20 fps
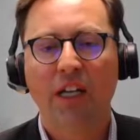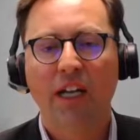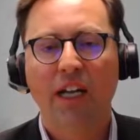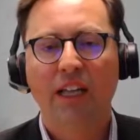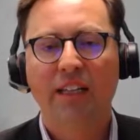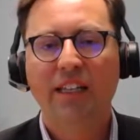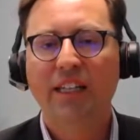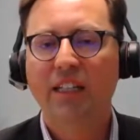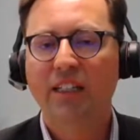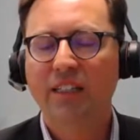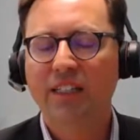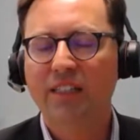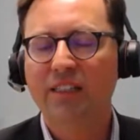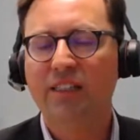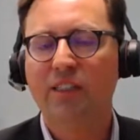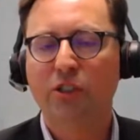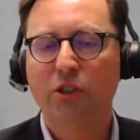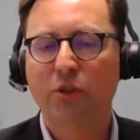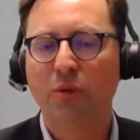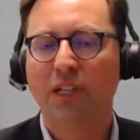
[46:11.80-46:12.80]
these
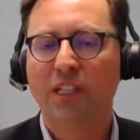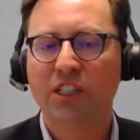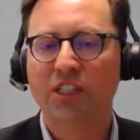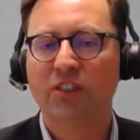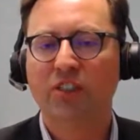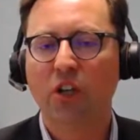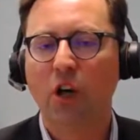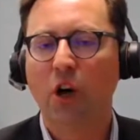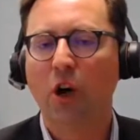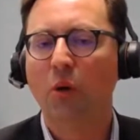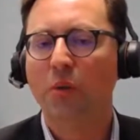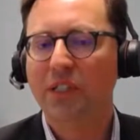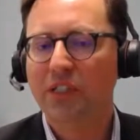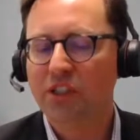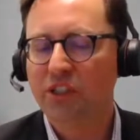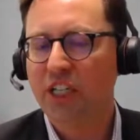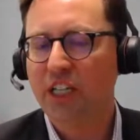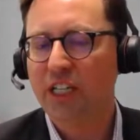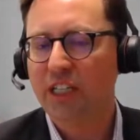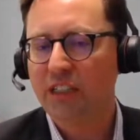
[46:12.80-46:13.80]
situations always
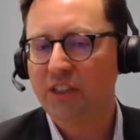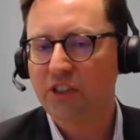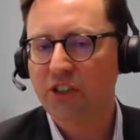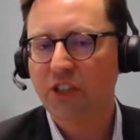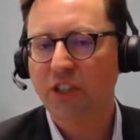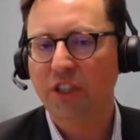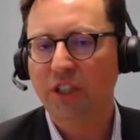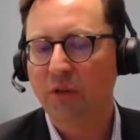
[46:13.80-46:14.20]
change.